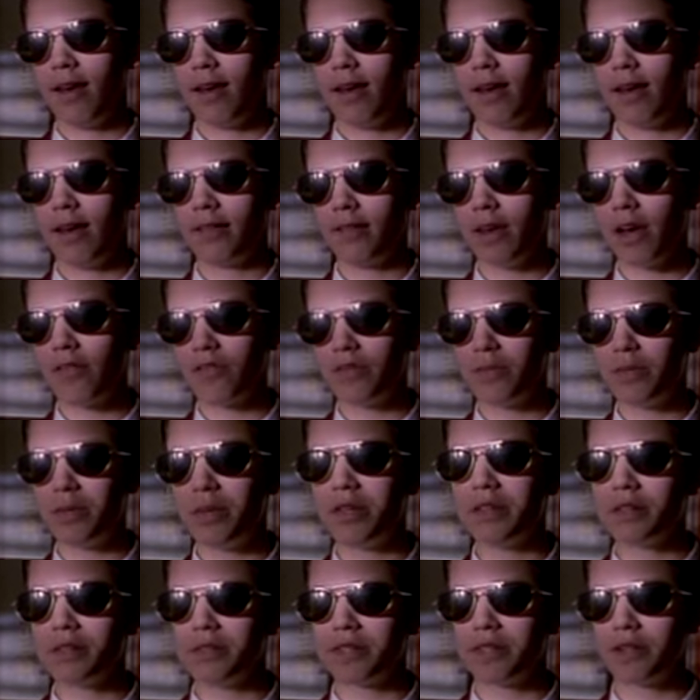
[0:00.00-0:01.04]
And you haven't been
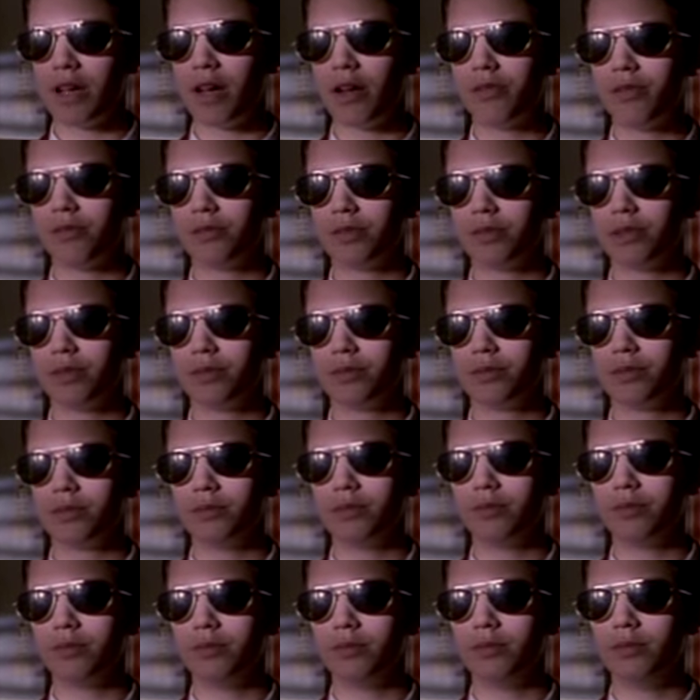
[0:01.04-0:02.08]
yourself for
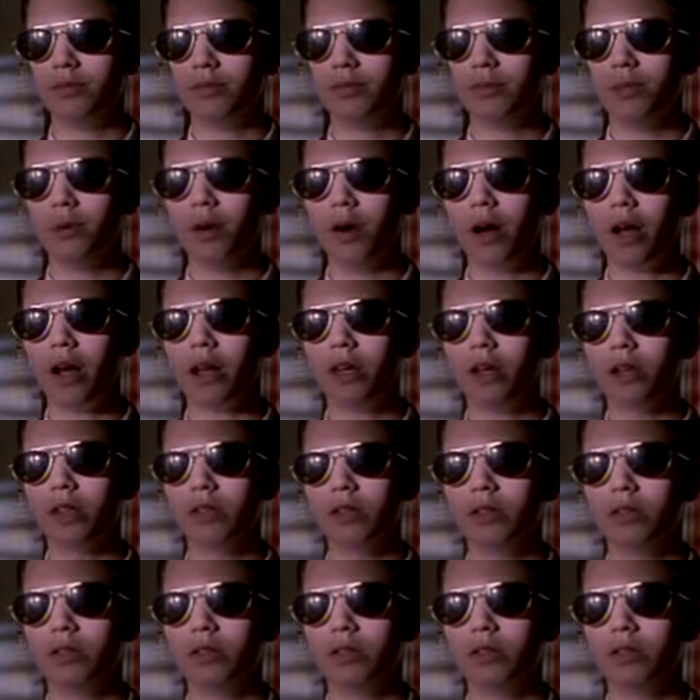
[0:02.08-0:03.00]
a while.